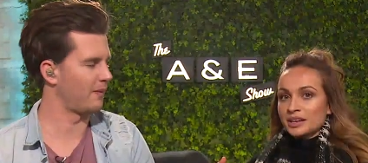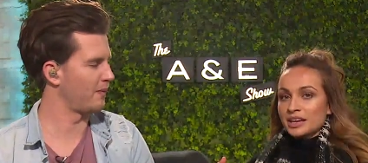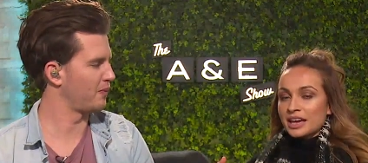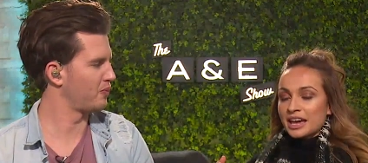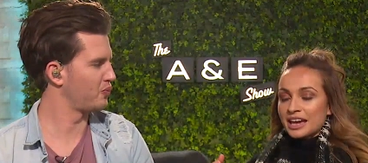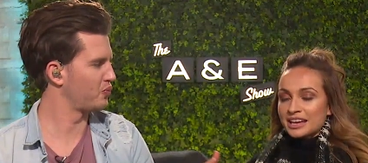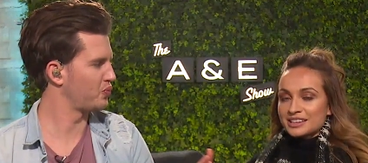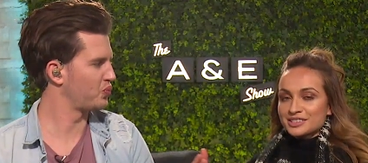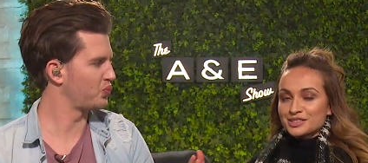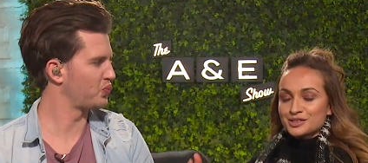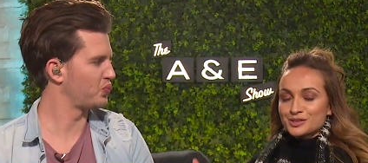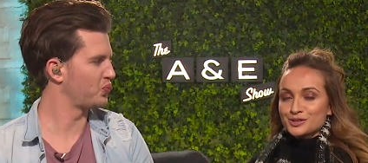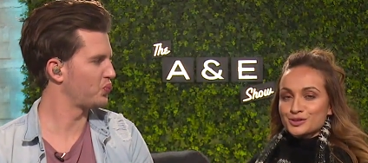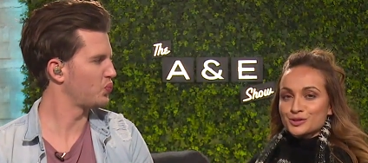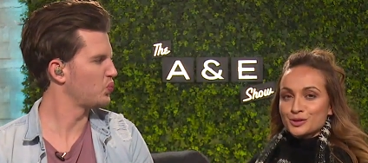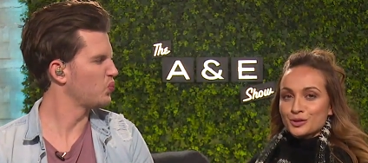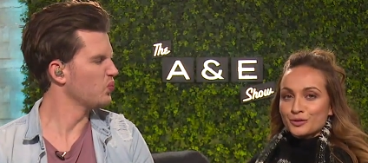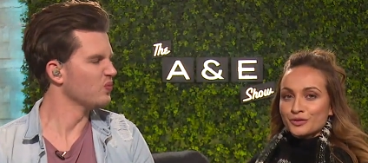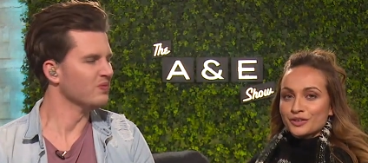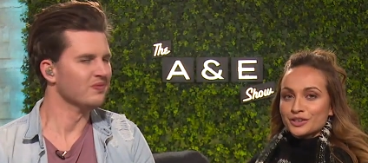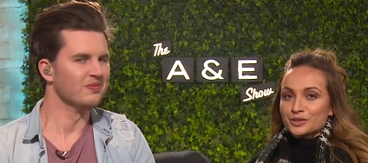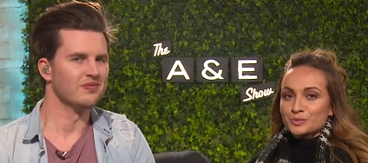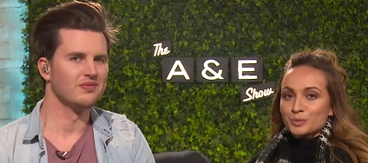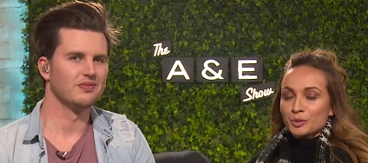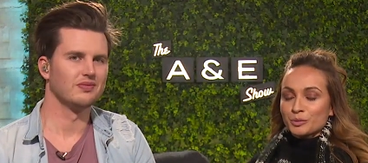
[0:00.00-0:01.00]
Speaker 1: Hasn't
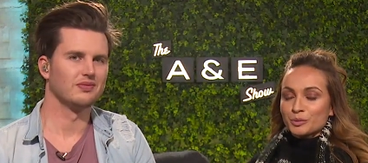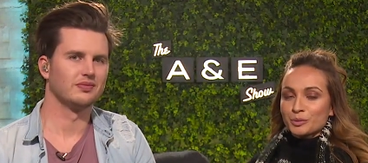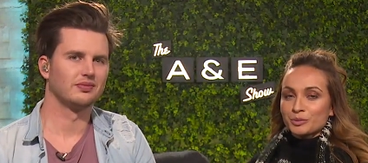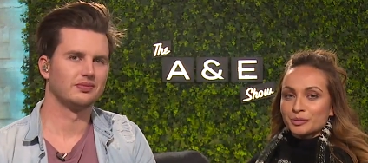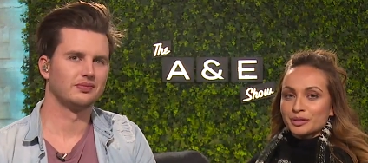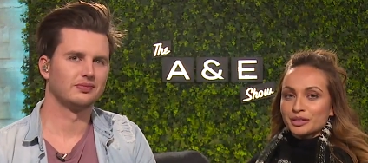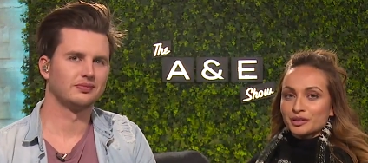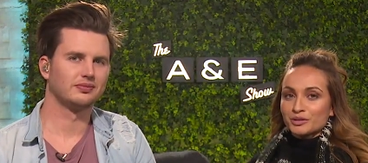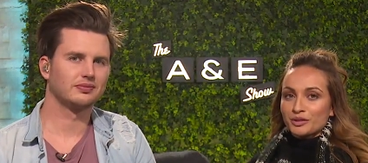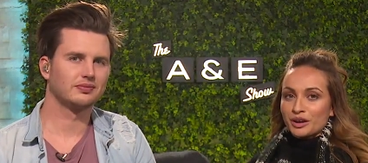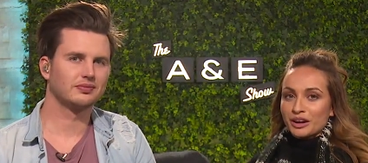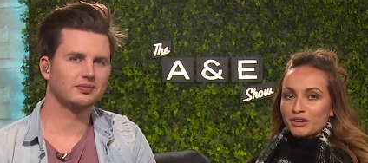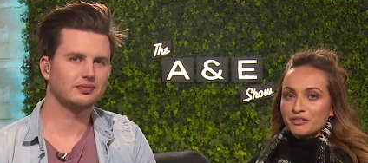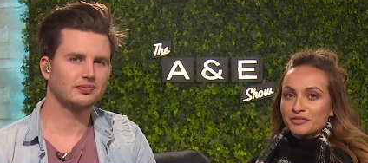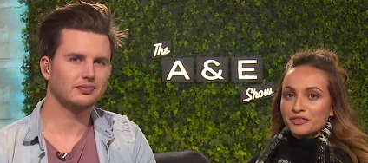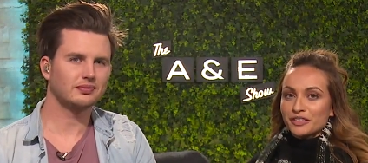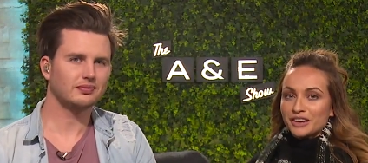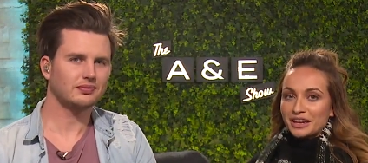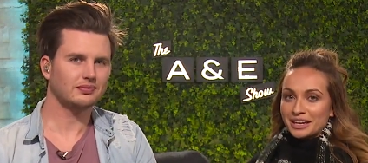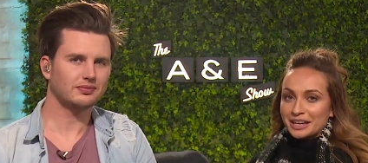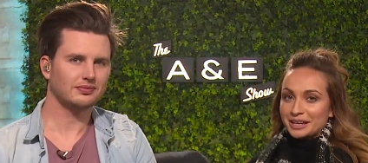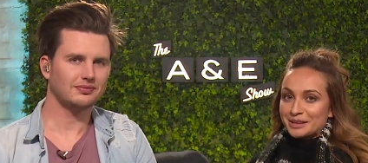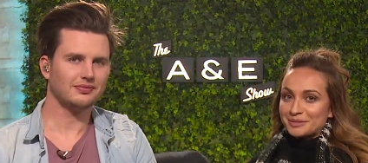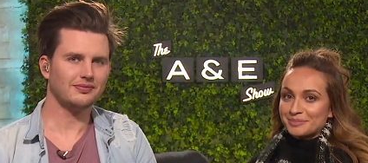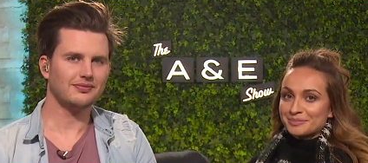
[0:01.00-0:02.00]
surfaced, probably great for
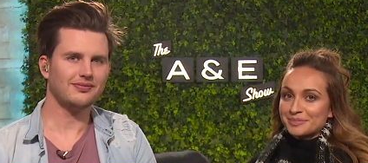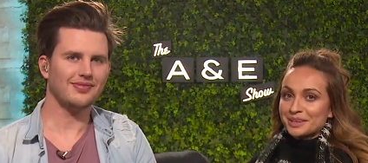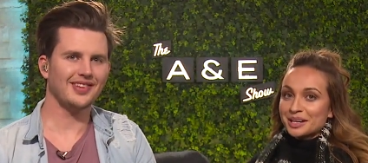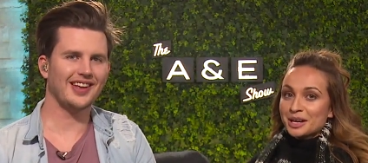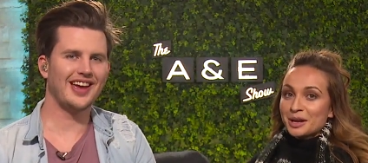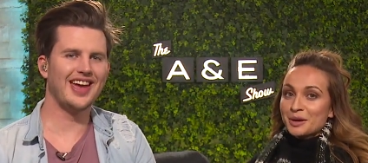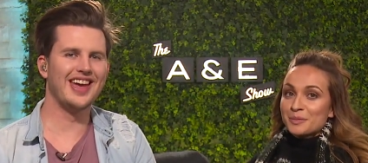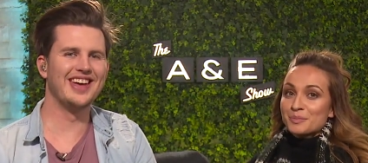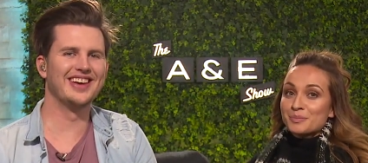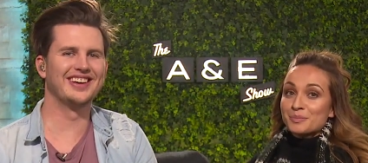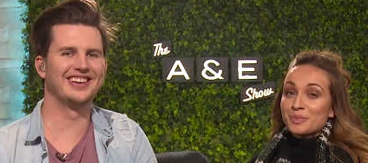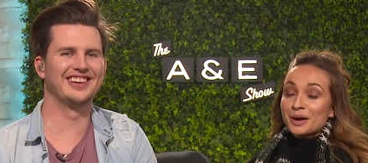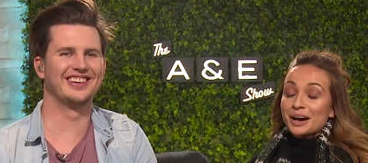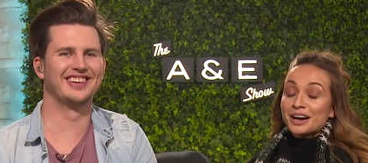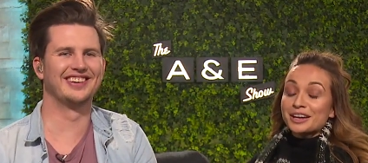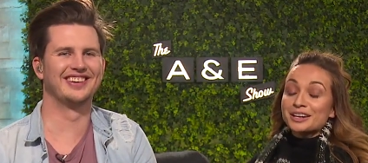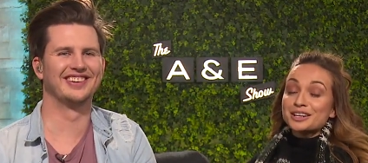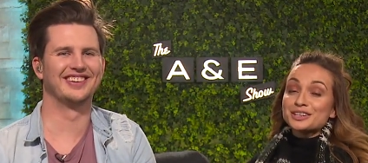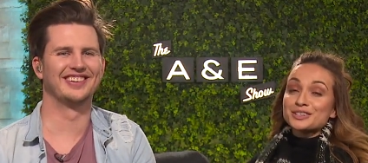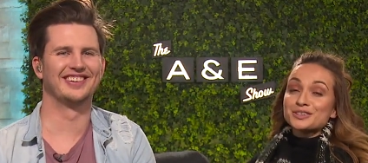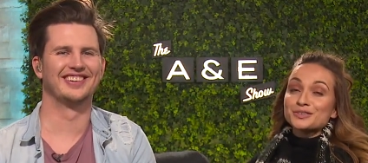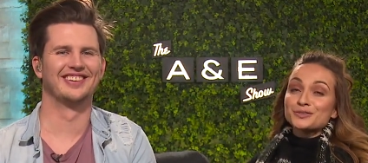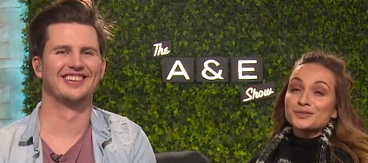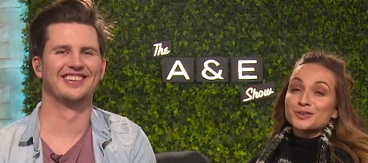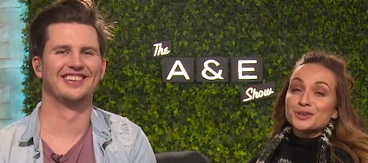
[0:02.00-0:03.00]
him. But
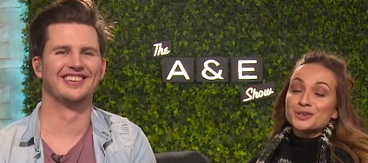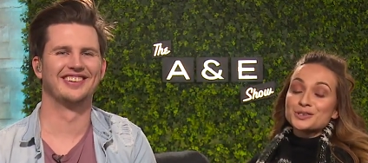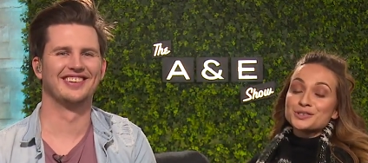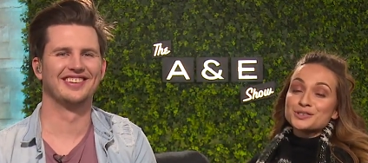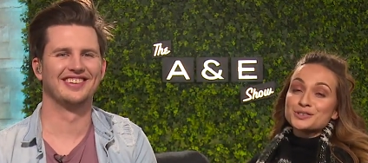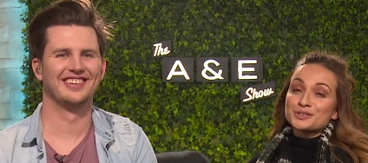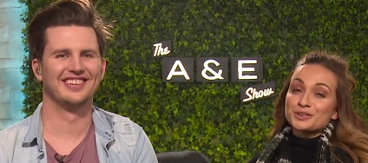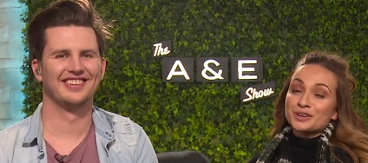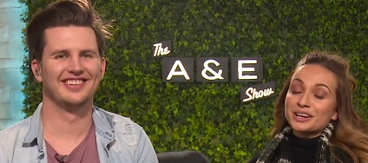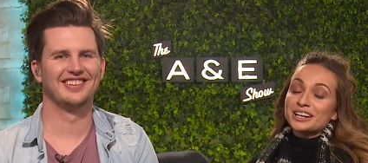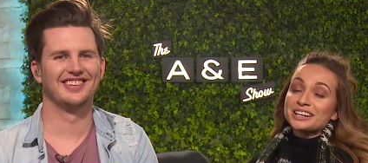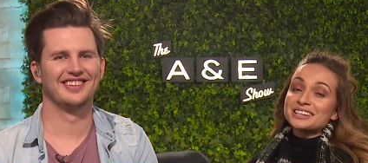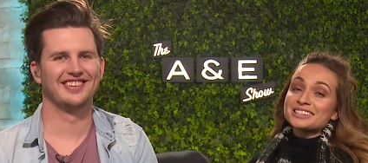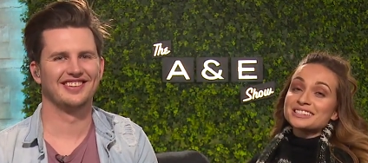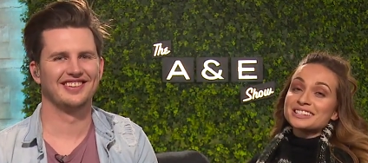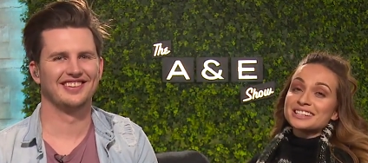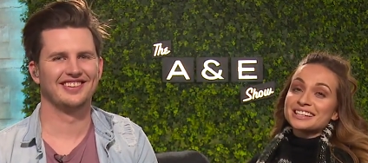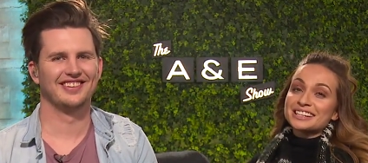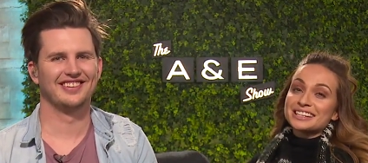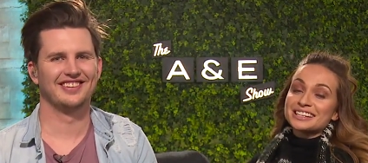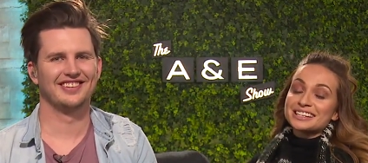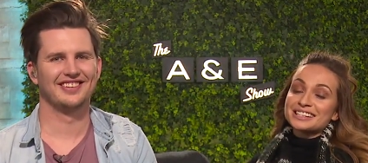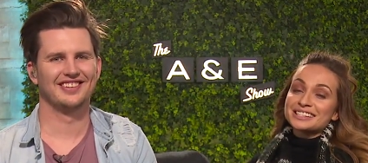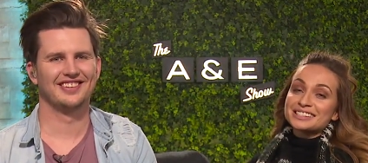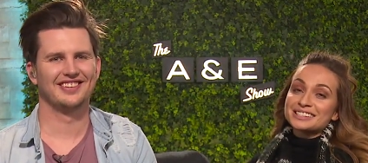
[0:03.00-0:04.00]
his first screen
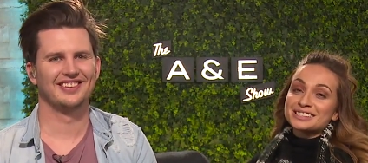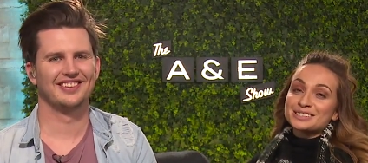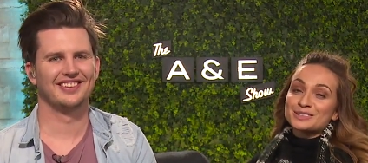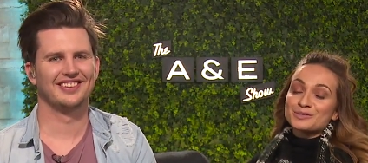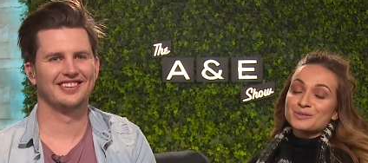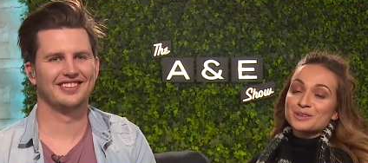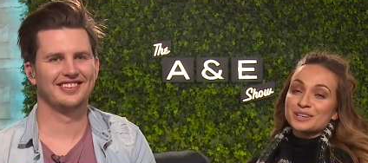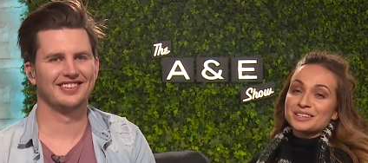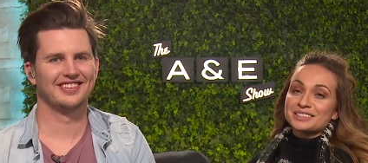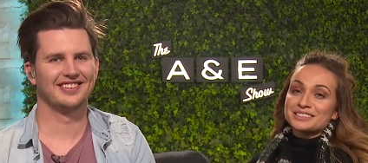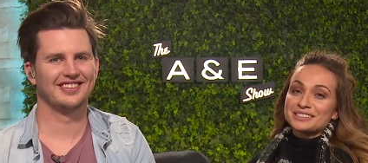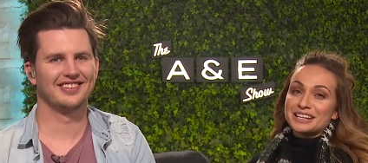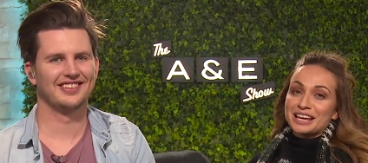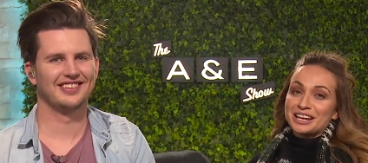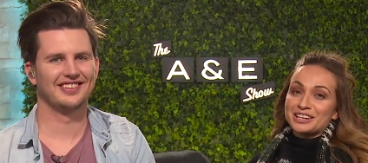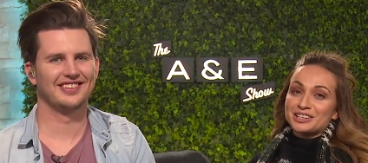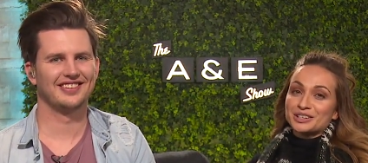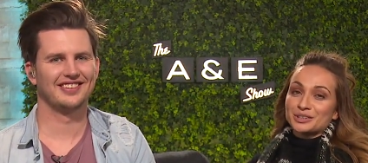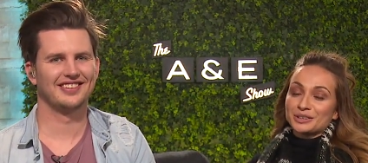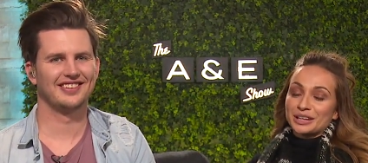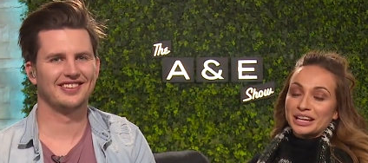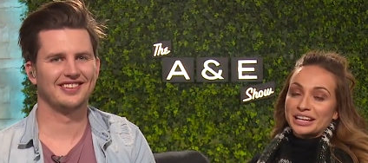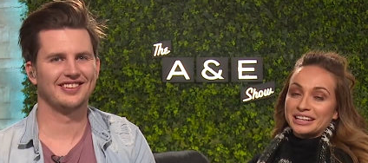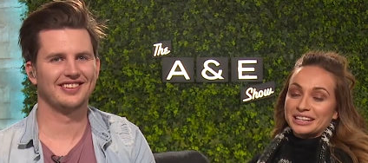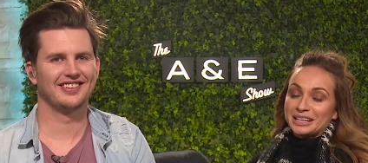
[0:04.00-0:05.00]
test with
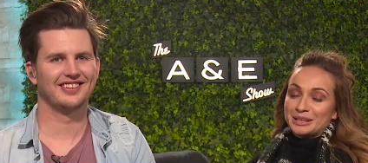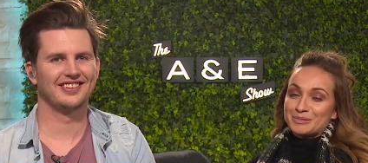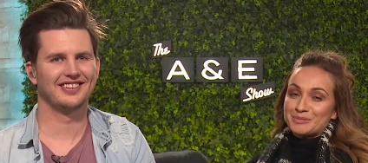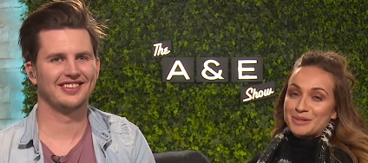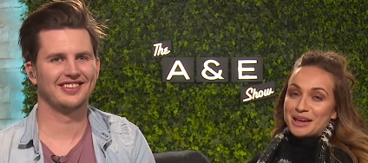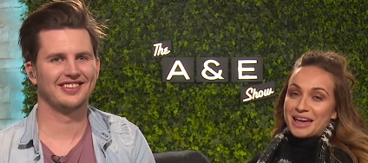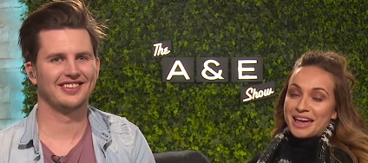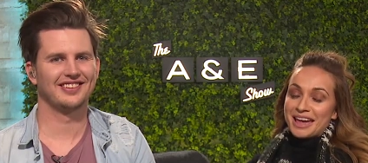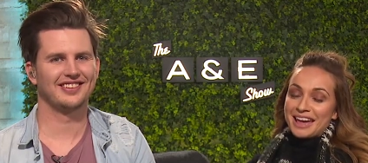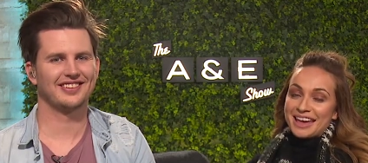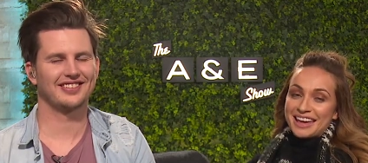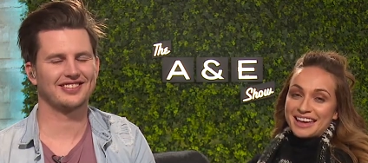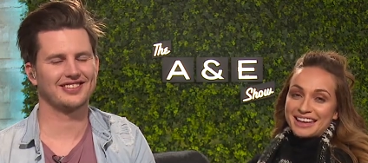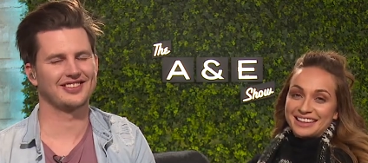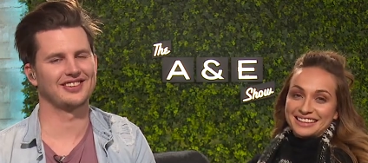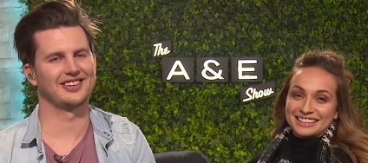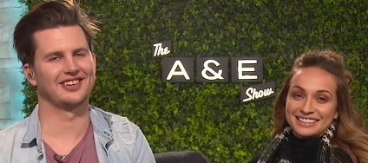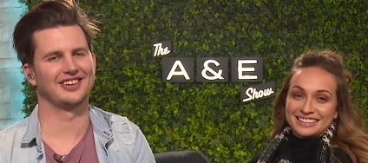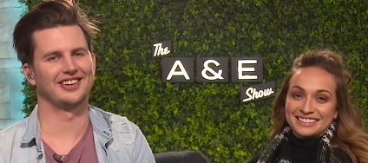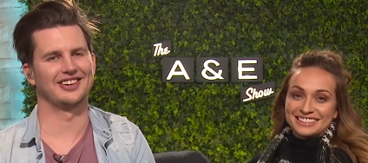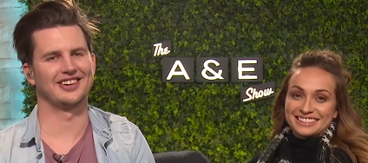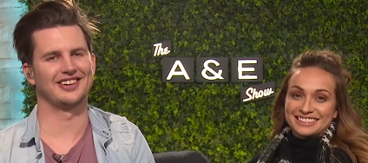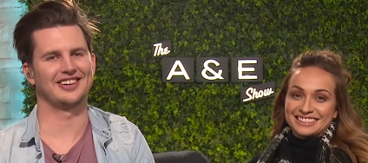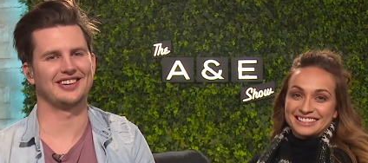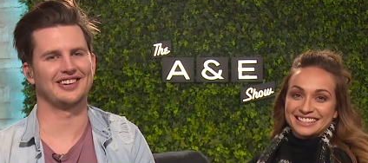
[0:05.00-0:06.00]
Daniel and Emma has.
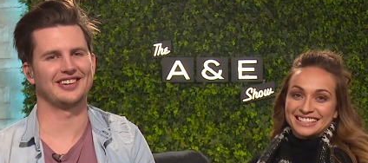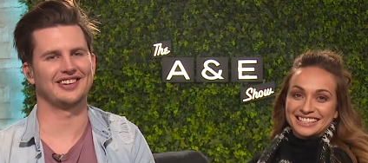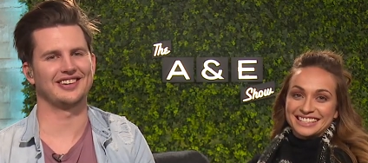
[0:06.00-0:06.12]
Oh.